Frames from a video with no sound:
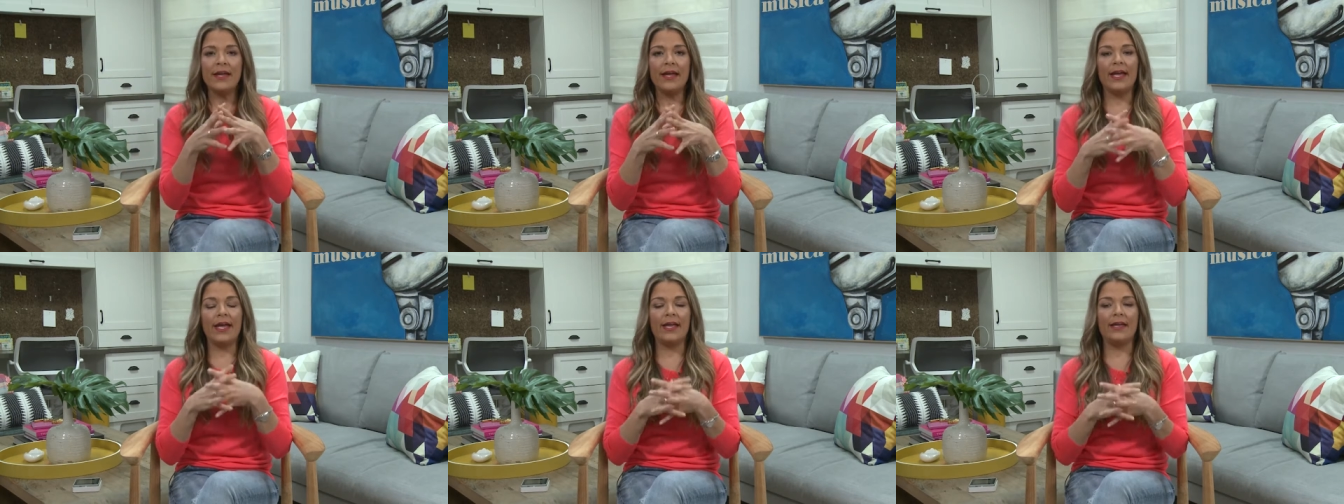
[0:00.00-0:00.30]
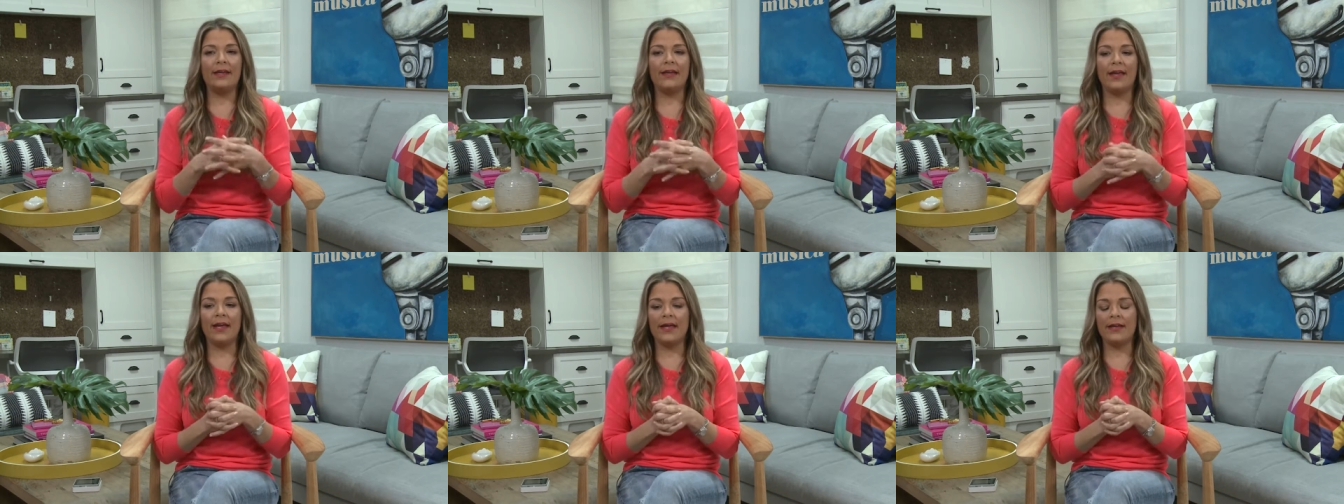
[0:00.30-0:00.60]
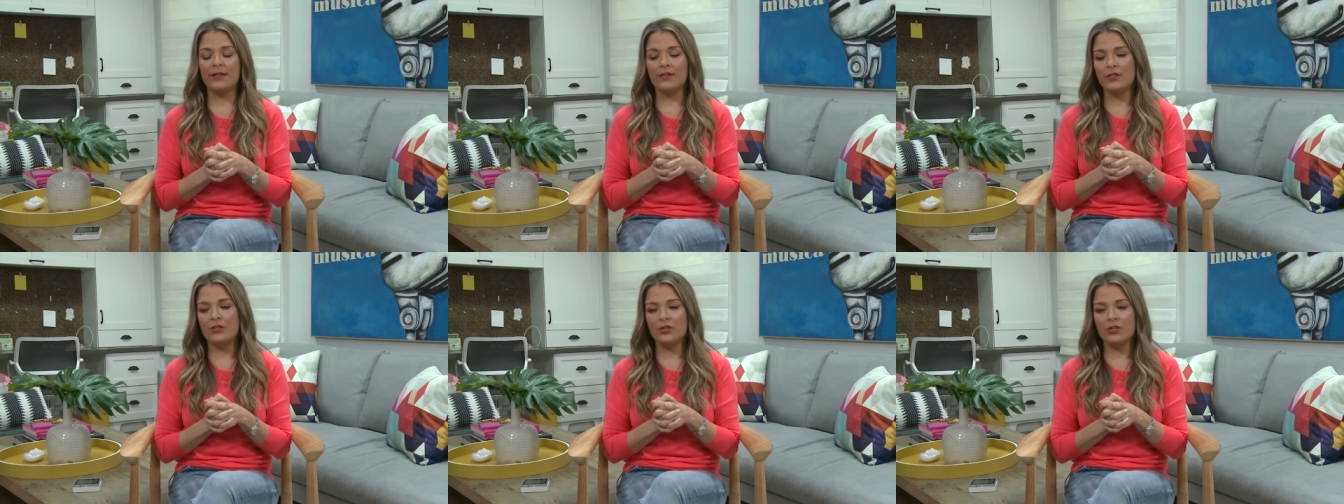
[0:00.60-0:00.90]
and
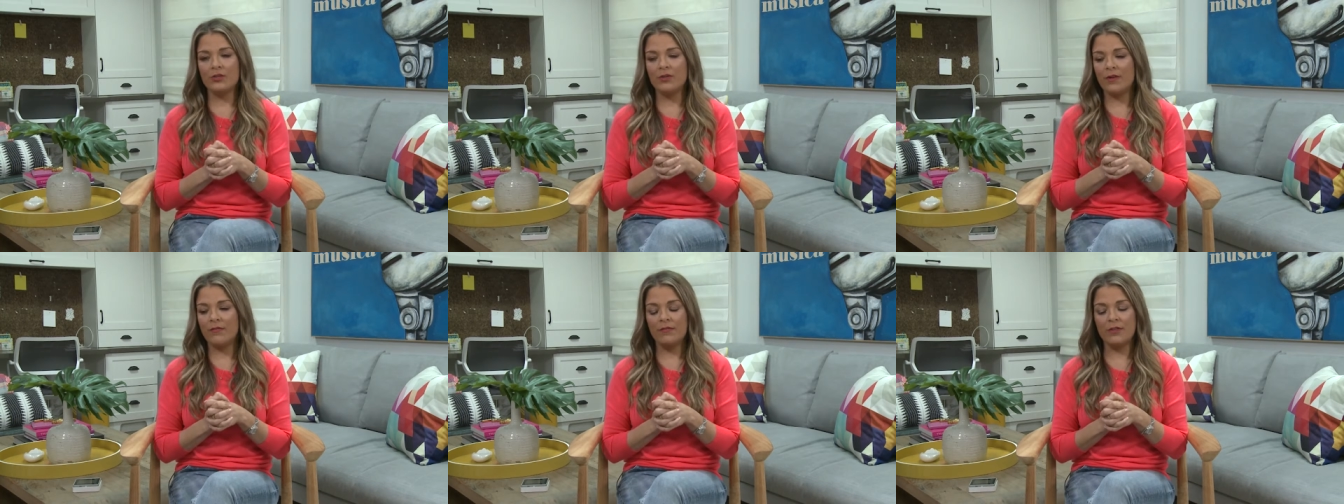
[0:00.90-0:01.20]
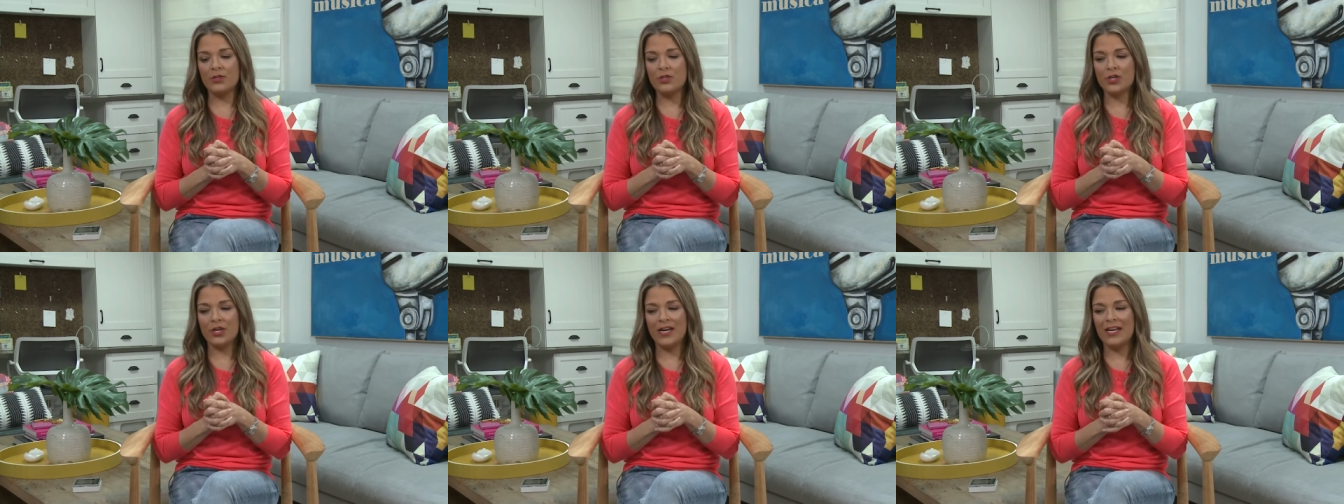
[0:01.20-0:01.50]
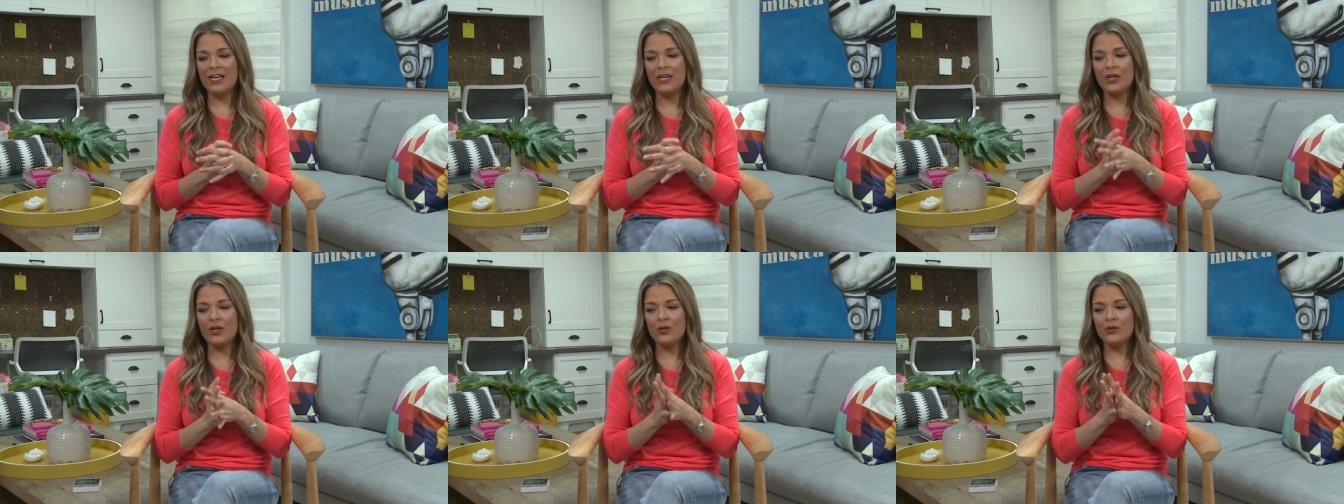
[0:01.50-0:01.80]
and of the
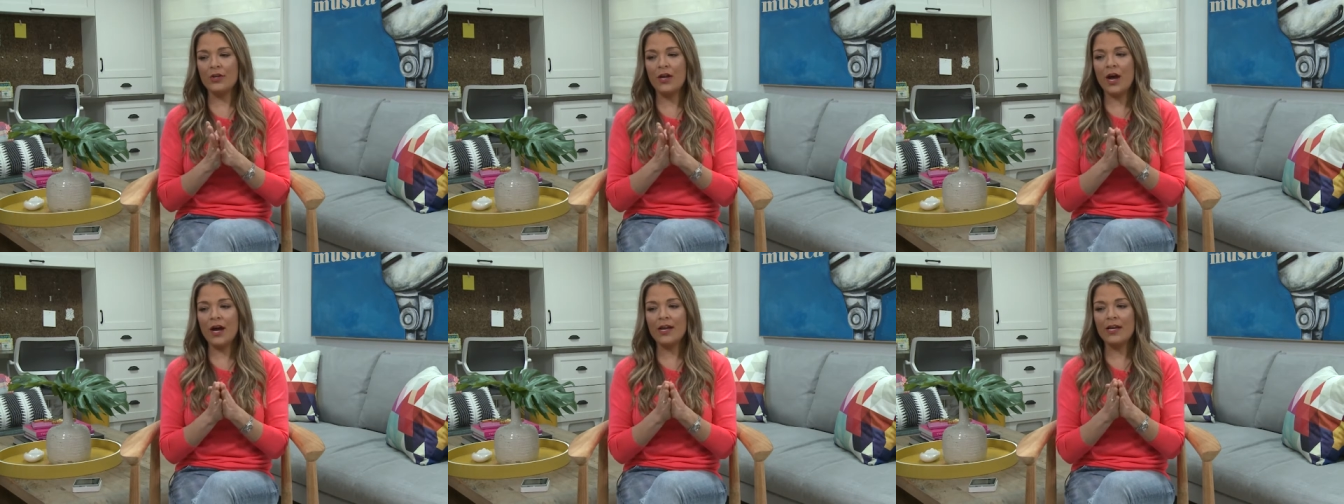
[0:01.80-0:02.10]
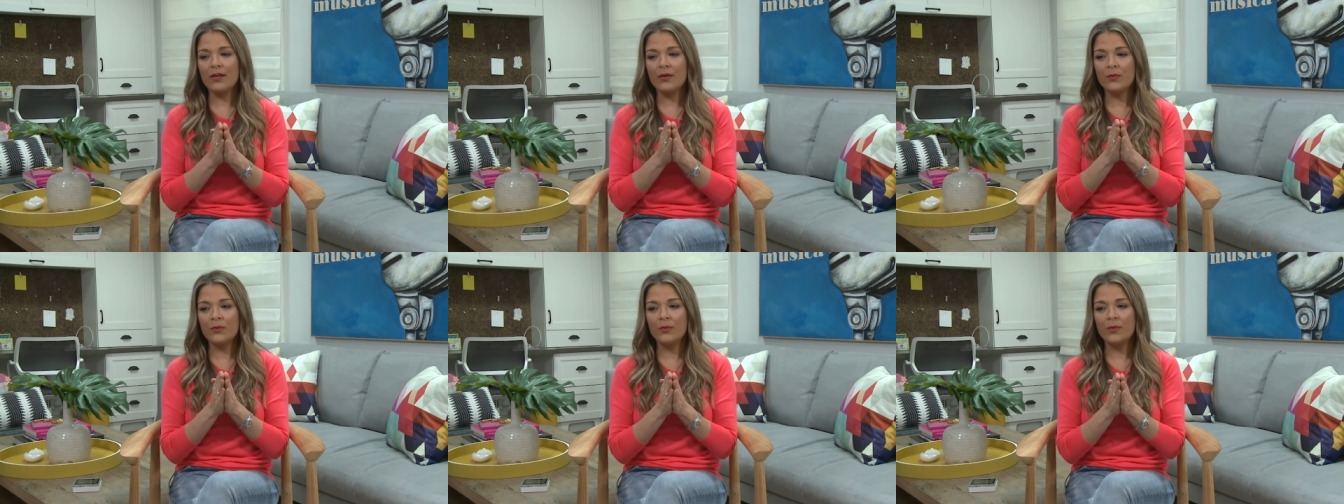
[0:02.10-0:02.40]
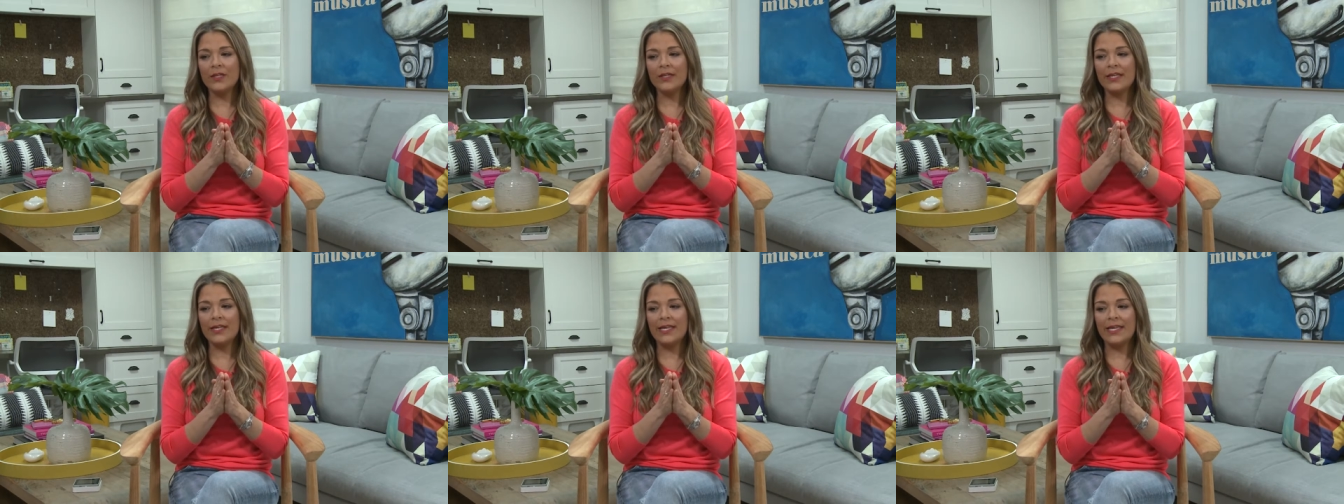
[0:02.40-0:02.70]
trade you're not going to
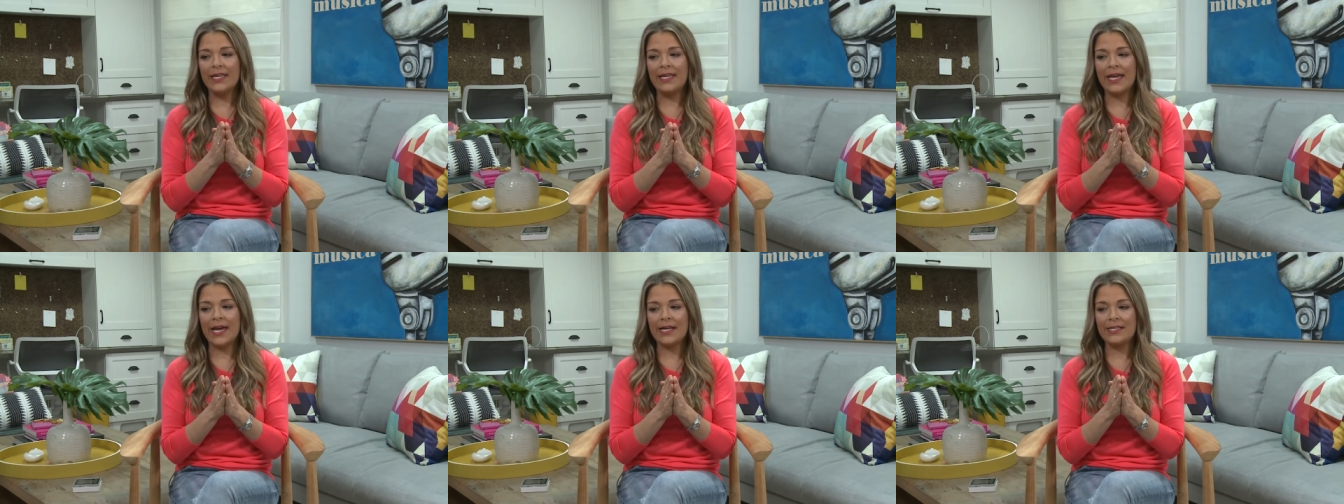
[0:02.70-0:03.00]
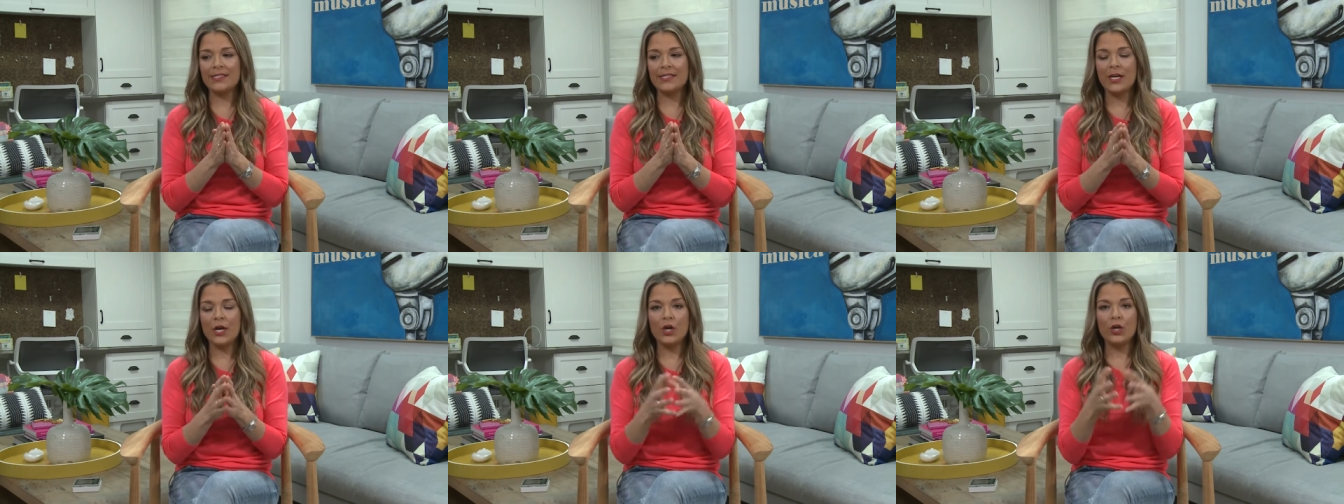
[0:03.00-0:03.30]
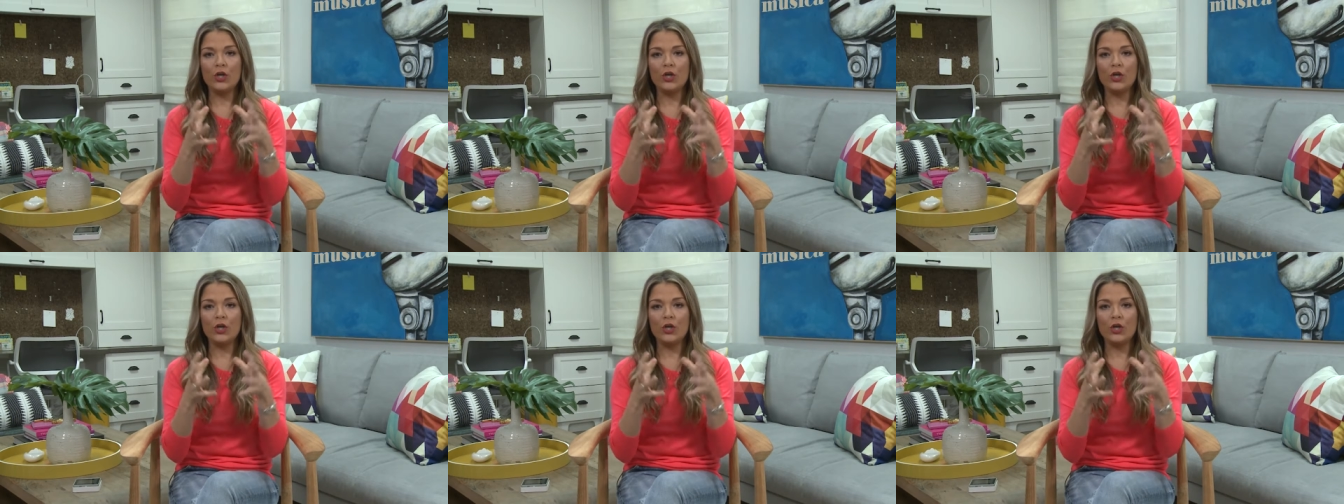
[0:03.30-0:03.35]
really get